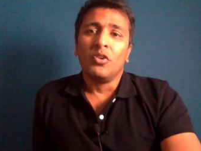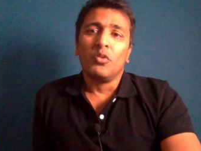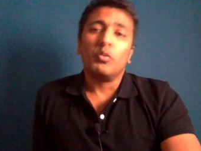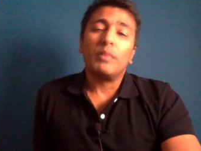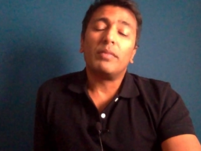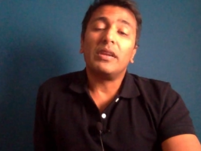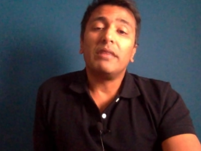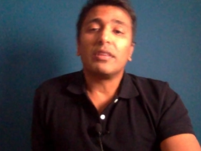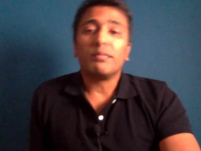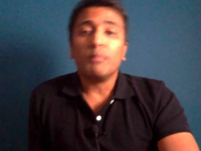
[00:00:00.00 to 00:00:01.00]
We
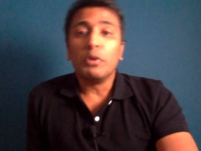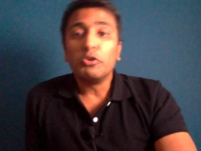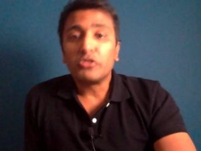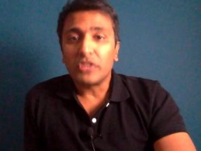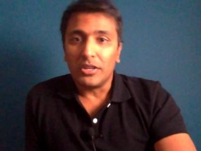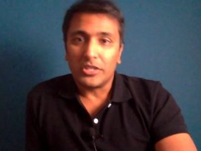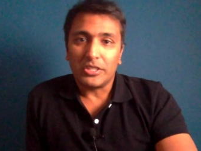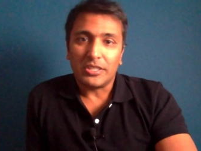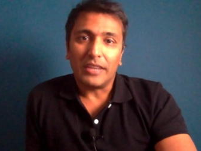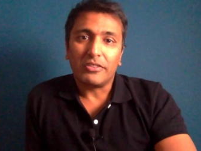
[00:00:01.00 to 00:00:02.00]
believe that most heart
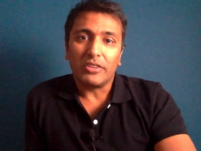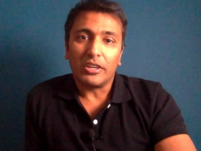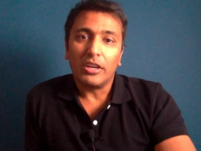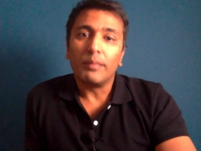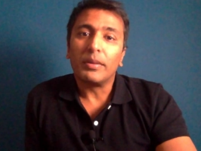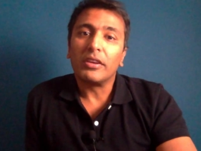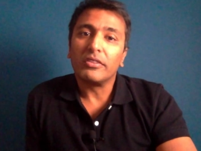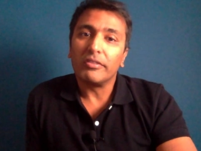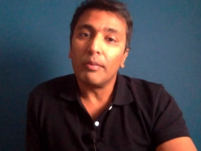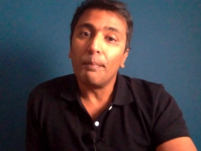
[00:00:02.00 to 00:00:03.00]
attacks occur because
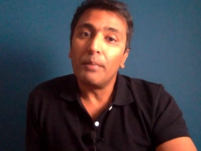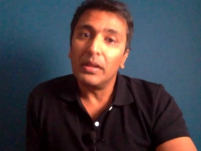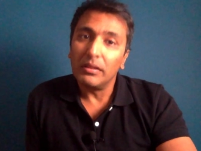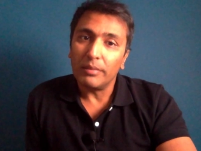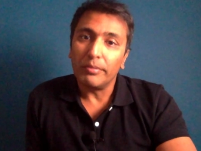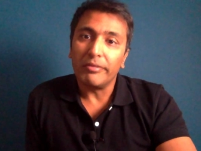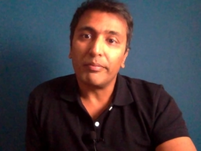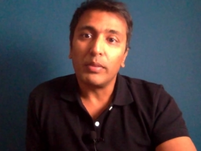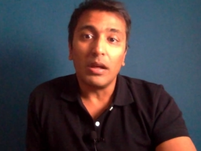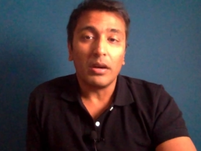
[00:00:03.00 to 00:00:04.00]
of a buildup of
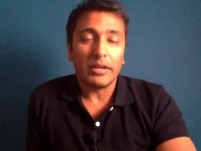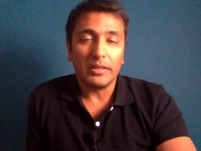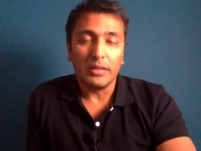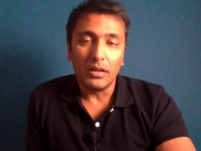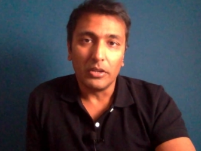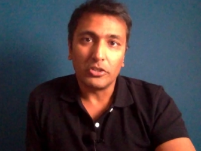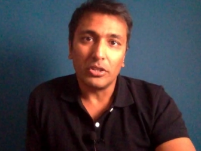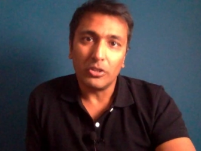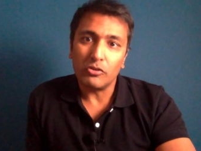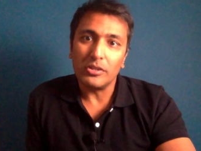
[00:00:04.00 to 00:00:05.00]
plaque in the heart
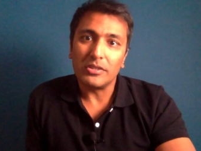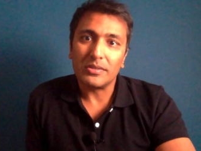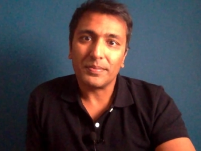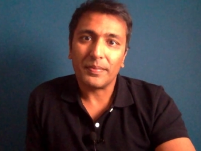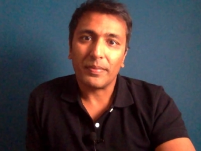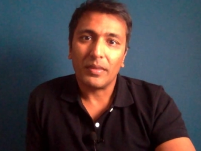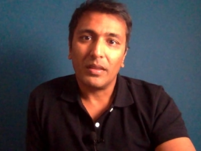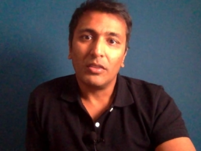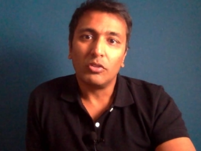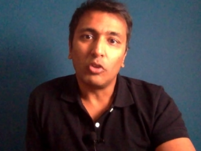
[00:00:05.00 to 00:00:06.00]
arteries.
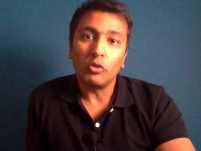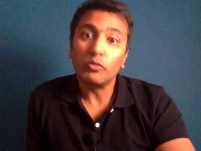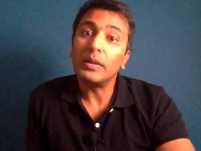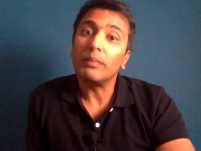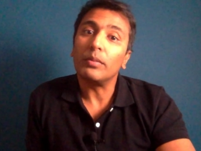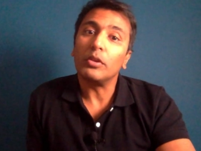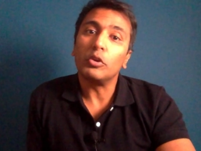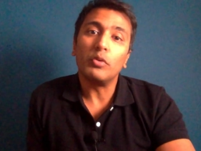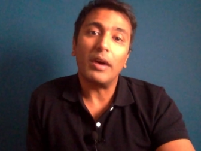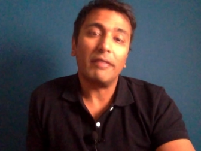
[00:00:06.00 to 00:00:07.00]
Those people
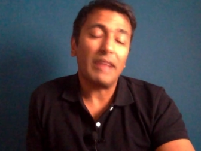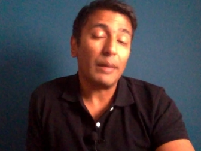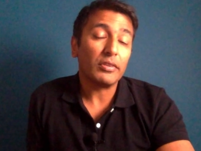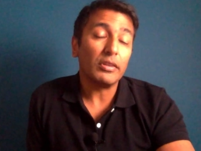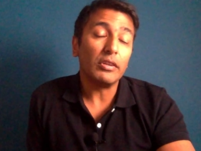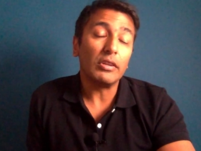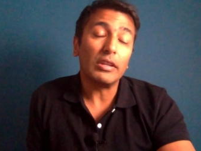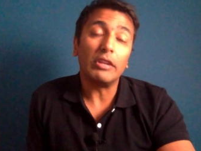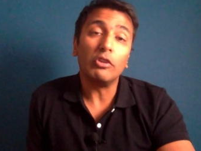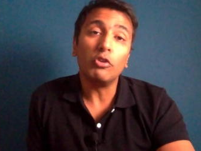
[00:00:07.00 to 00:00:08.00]
who have
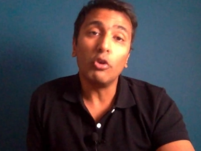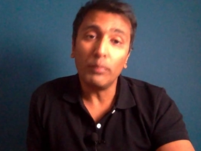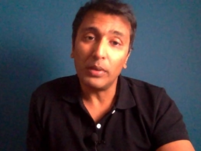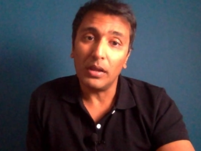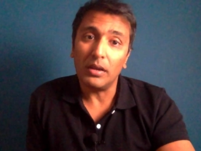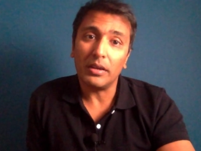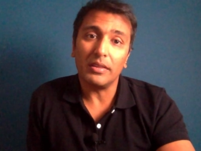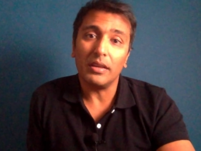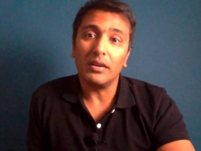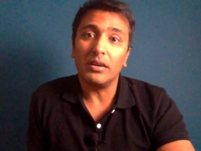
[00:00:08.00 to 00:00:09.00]
absolutely no plaque in
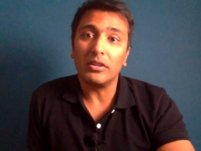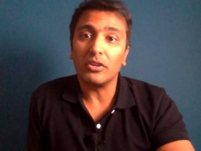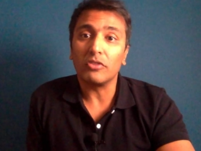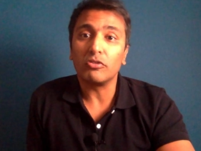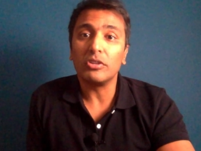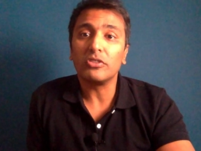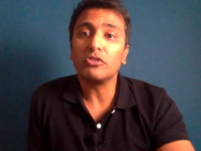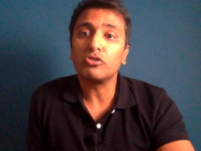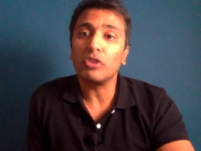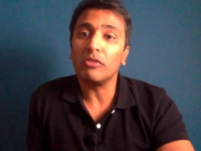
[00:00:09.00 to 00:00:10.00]
their heart arteries are
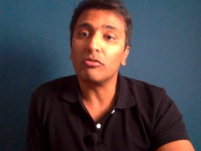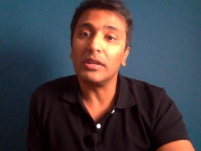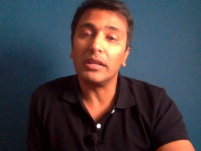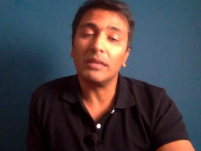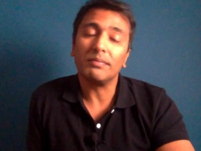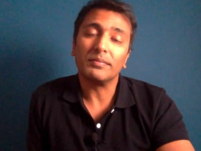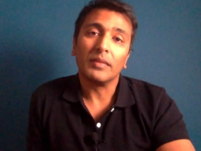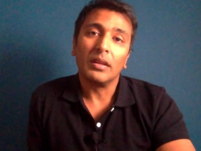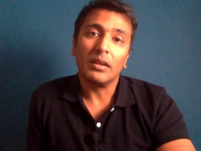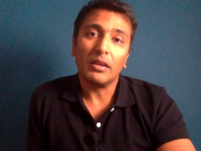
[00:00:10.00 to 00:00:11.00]
generally
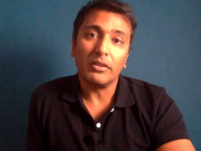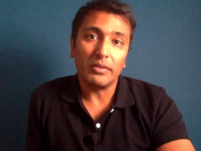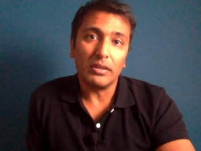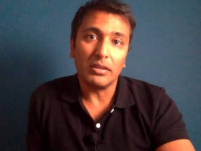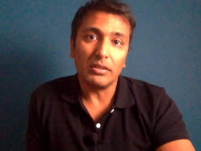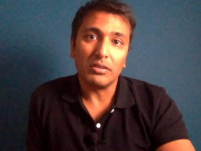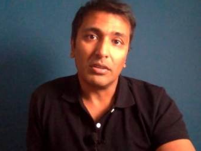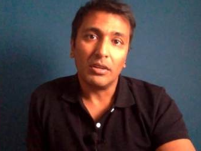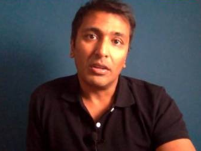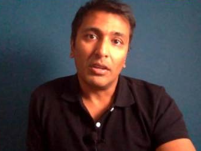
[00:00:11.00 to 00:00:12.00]
considered
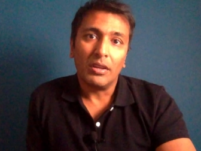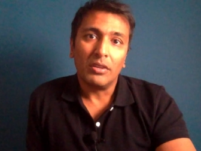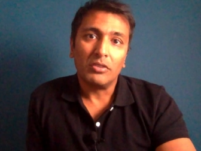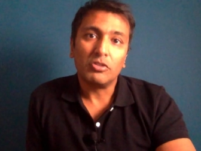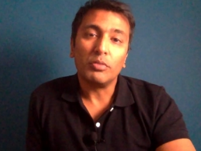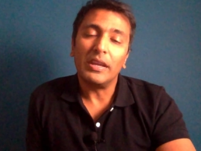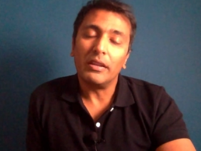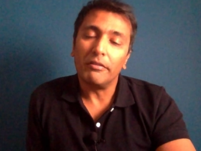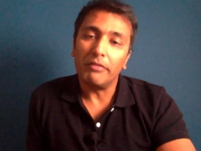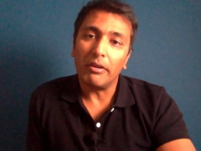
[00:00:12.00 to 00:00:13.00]
to be in
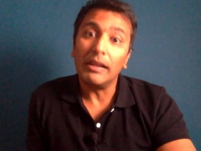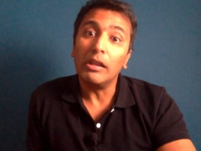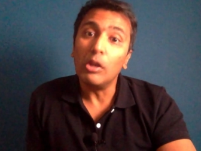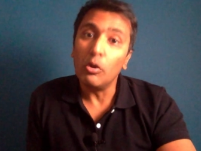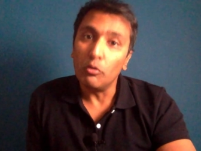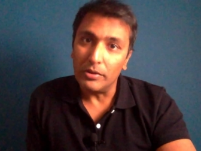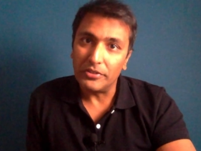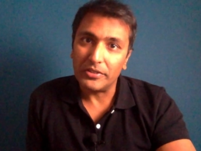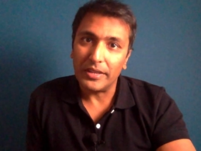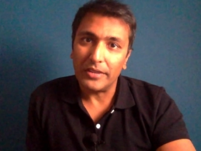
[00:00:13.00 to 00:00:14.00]
a very low
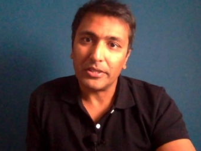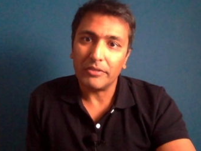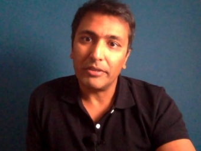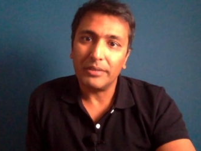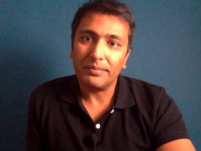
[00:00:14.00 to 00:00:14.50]
risk category.